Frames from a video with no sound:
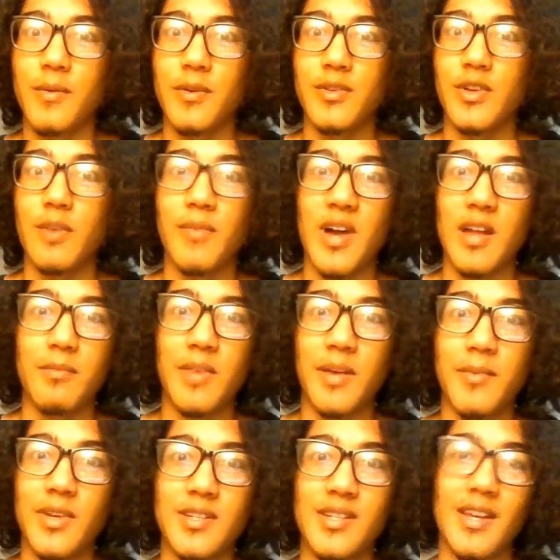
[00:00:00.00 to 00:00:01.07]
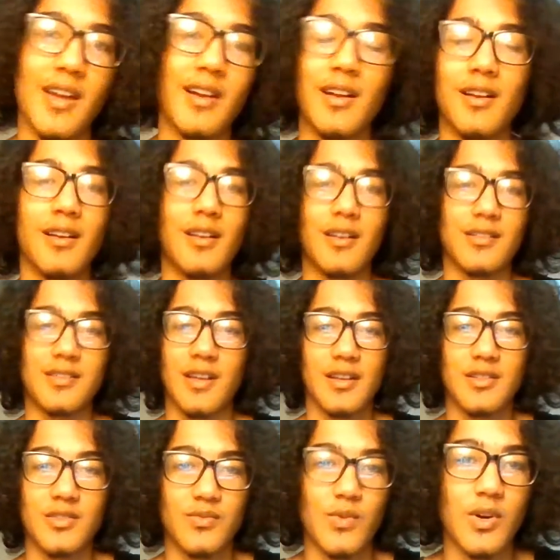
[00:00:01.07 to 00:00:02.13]
Don't mind my messy hair because I
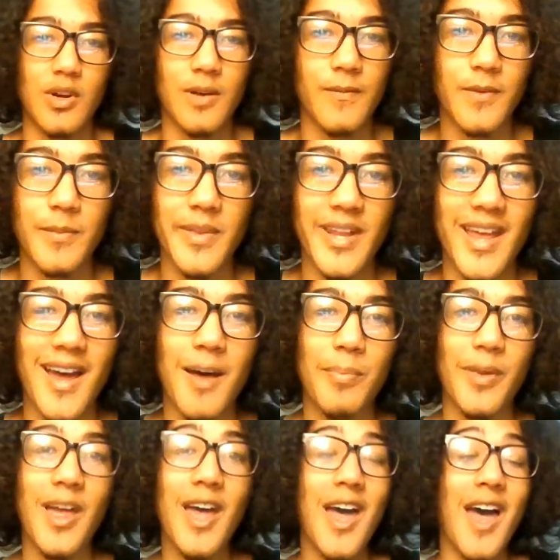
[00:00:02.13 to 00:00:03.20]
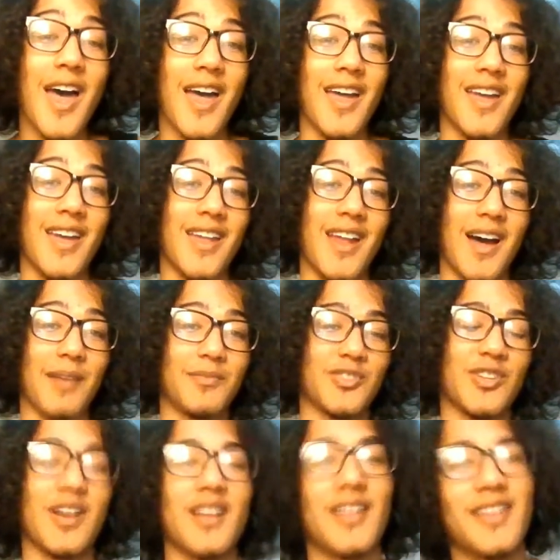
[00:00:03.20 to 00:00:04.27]
just woke up from a nap, and I'm
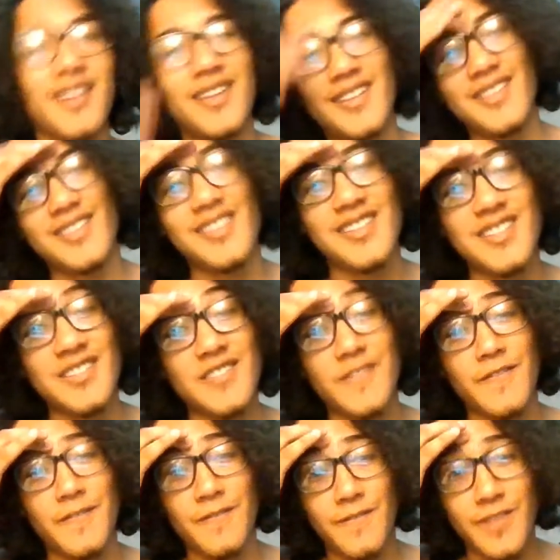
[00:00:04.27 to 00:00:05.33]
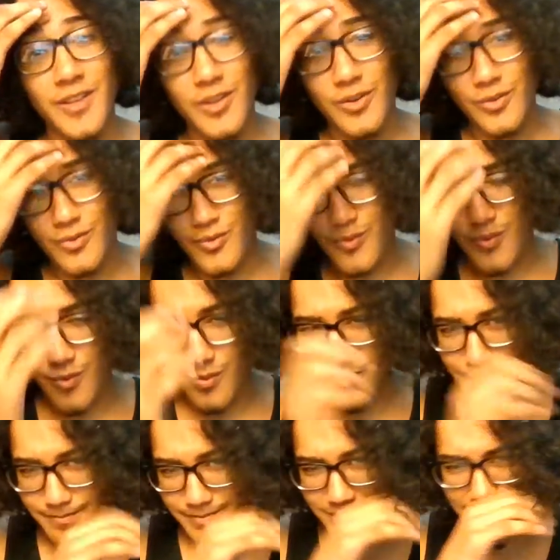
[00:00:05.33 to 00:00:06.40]
trying to get these few.
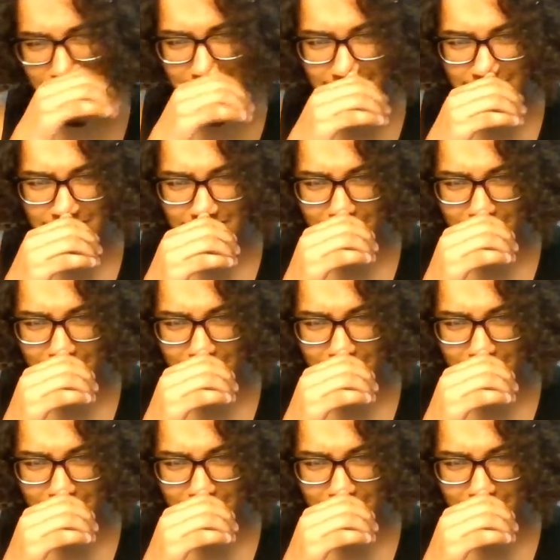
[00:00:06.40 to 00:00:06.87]
Uh,